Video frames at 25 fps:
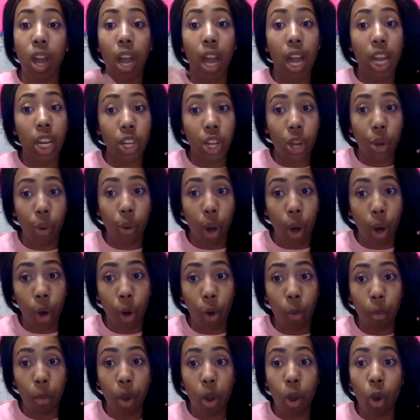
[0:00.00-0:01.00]
a note
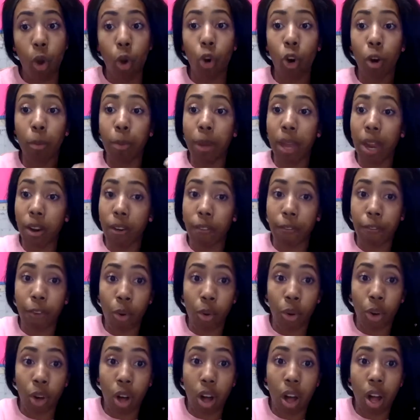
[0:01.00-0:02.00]
home, or a parent
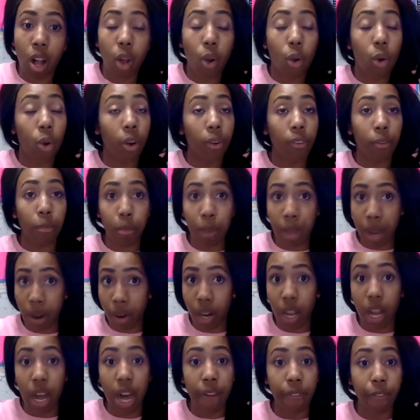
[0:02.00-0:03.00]
phone call or a
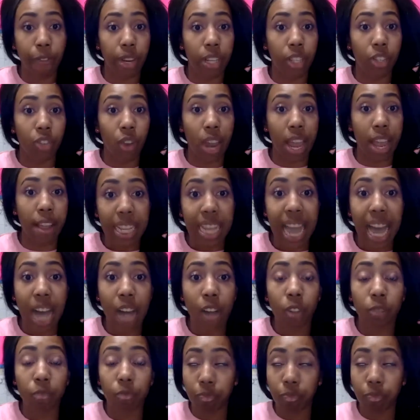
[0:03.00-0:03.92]
parent conference, right? Now,